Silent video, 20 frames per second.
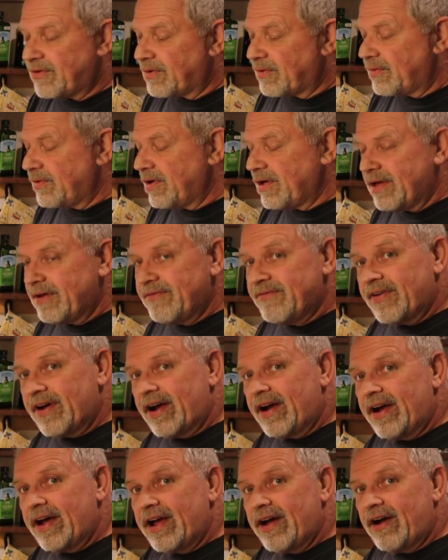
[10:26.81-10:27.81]
It'll really
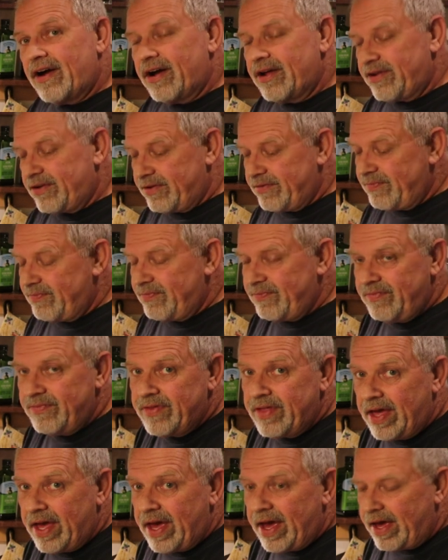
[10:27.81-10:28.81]
vary on
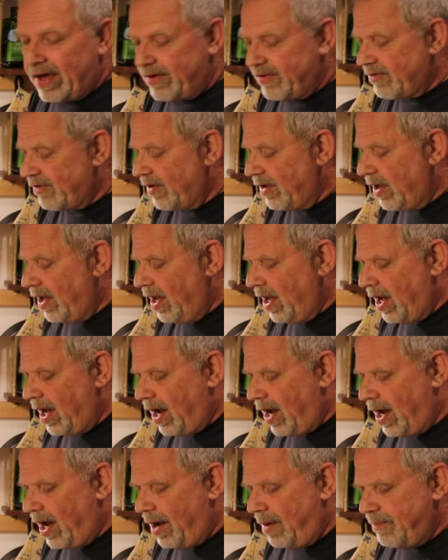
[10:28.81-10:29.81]
the eggs.
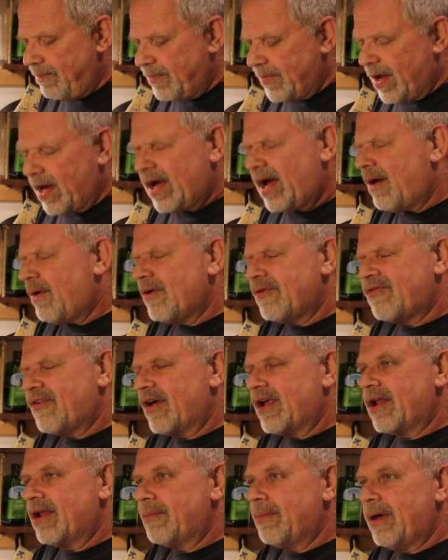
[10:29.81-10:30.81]
I always
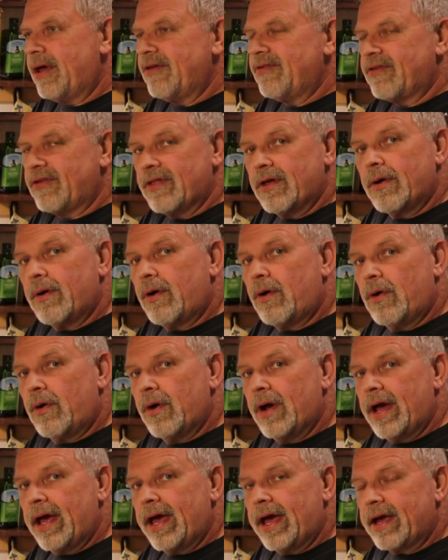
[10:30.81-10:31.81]
find it amazing though, a
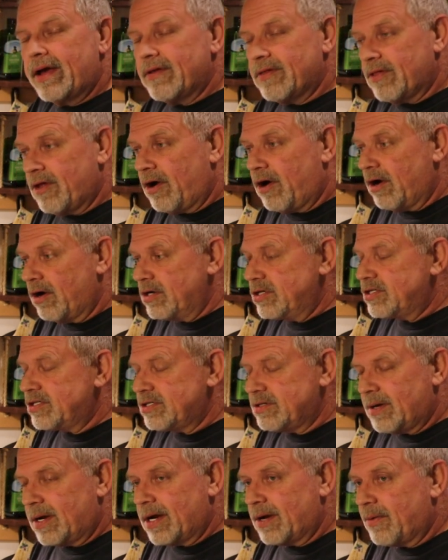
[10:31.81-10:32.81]
whole egg large,
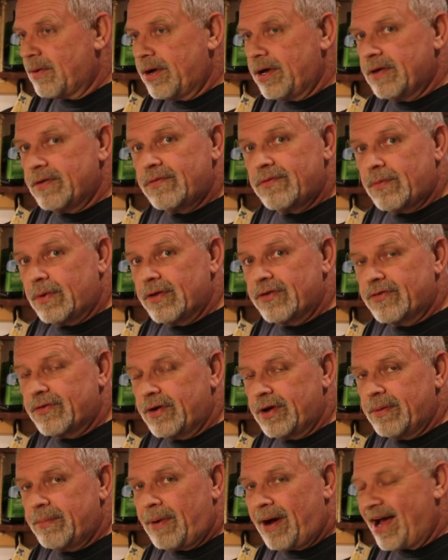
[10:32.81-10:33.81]
no matter what
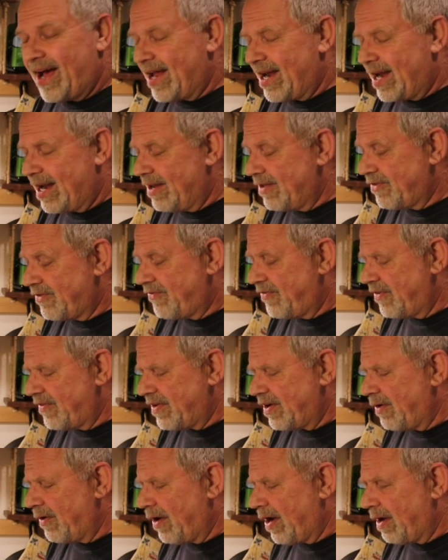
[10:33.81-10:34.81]
store you buy it at, it's
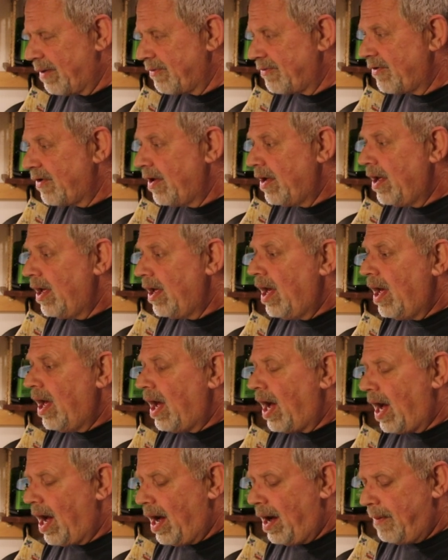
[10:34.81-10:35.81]
50 grams.
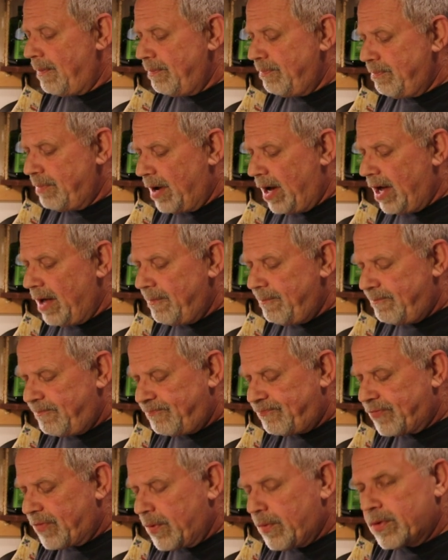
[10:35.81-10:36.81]
But
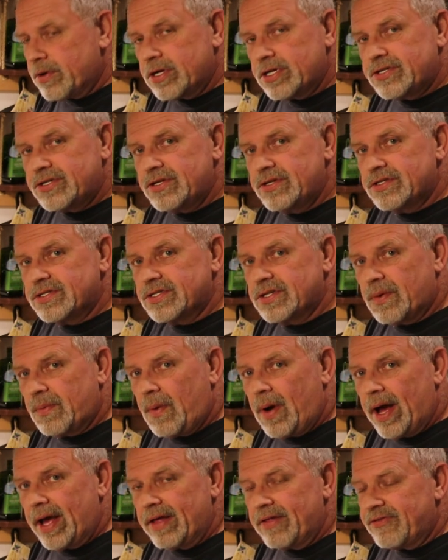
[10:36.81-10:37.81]
we're just using the
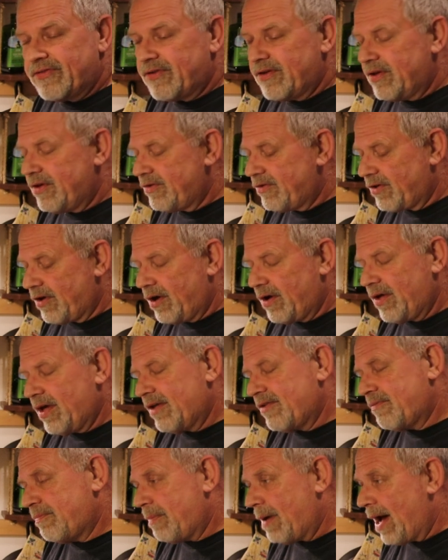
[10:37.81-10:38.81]
whites, so
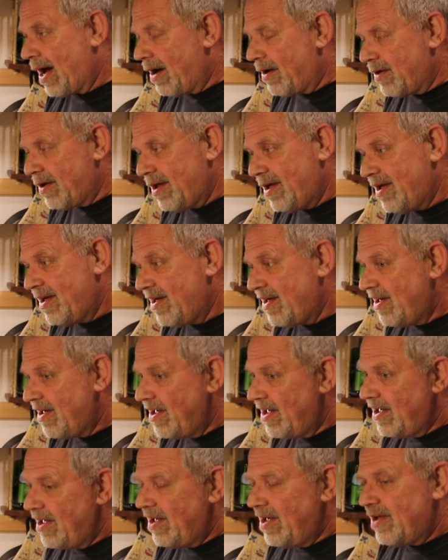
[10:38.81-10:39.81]
that's about
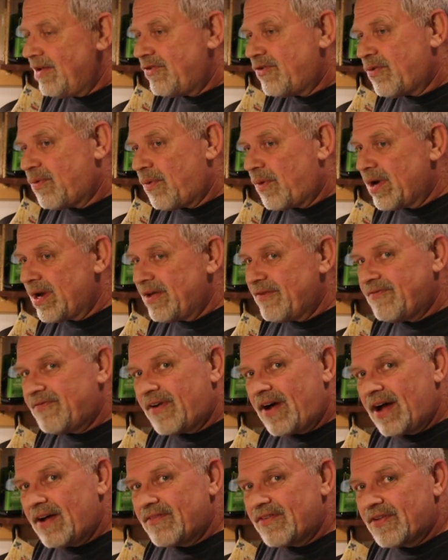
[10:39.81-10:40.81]

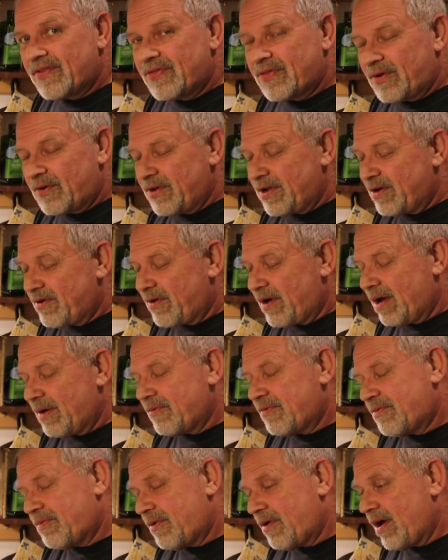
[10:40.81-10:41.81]
25 to 30
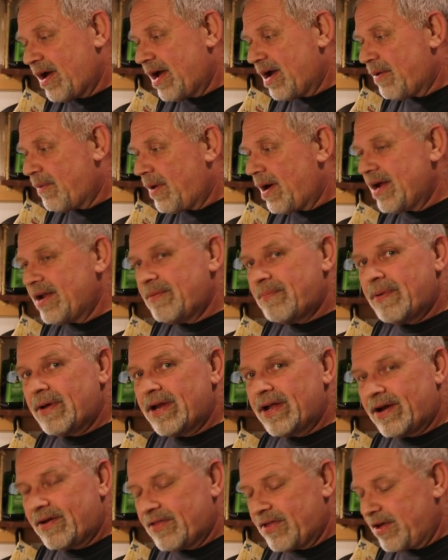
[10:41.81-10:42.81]
grams per egg white
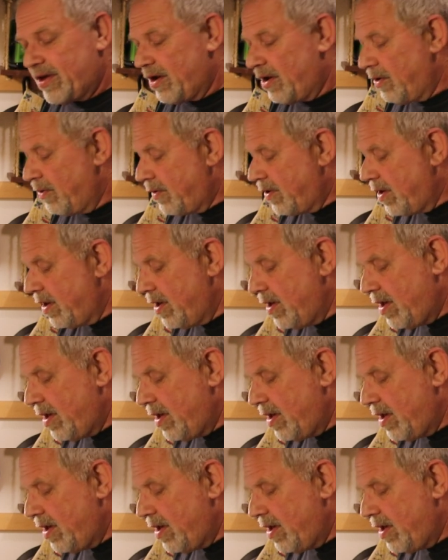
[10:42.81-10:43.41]
depending on the yolk.